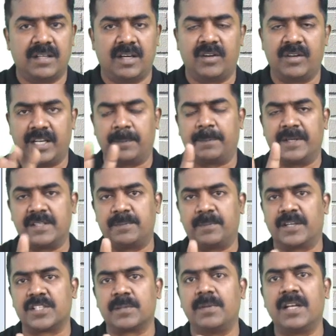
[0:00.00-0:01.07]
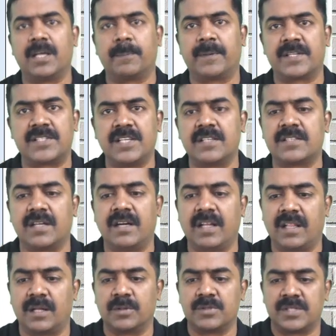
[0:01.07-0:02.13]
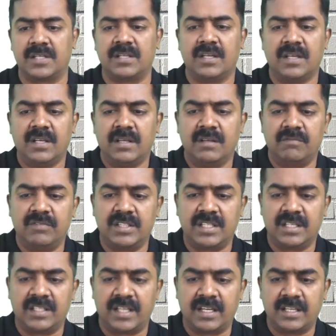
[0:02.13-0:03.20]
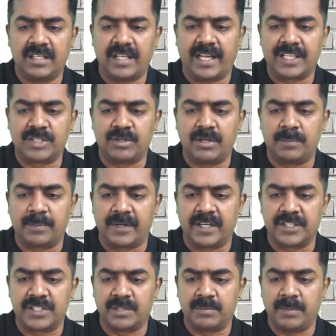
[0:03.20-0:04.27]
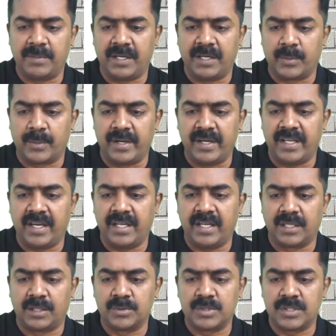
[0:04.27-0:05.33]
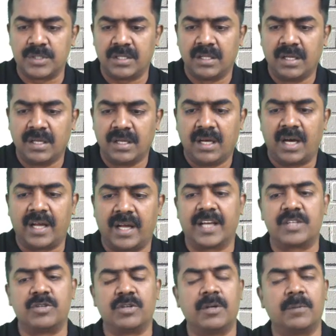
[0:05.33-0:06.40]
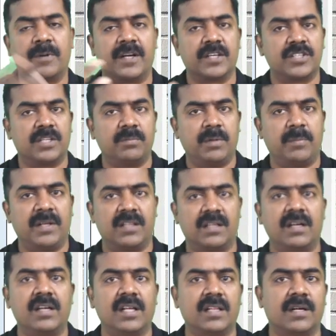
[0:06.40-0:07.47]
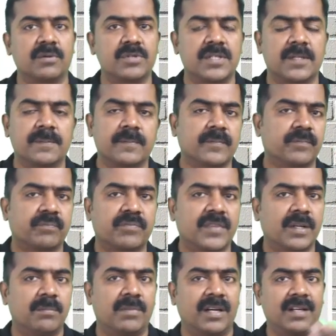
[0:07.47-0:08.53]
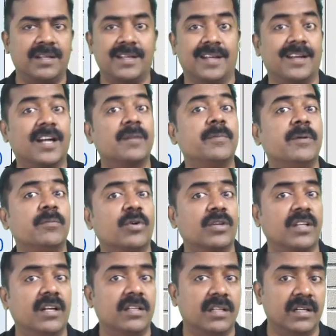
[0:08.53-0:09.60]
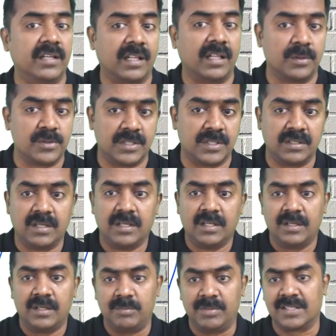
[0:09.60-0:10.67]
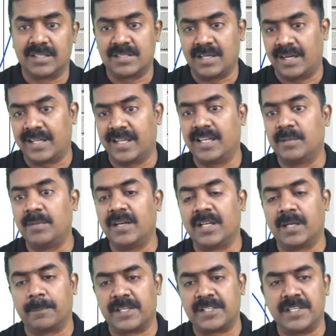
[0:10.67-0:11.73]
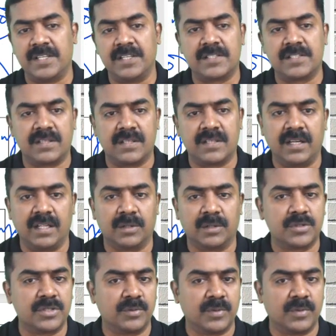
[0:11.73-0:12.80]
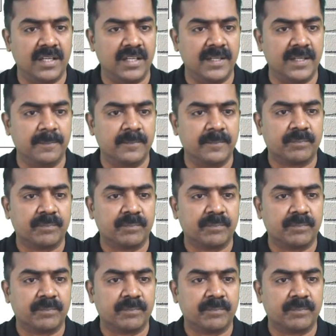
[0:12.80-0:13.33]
Our possible capacity is 30,000. Within that, the actual production may be 28,000. Our actual production may be 30,000, but it cannot be more than 30,000 because attainable capacity is 30,000 only.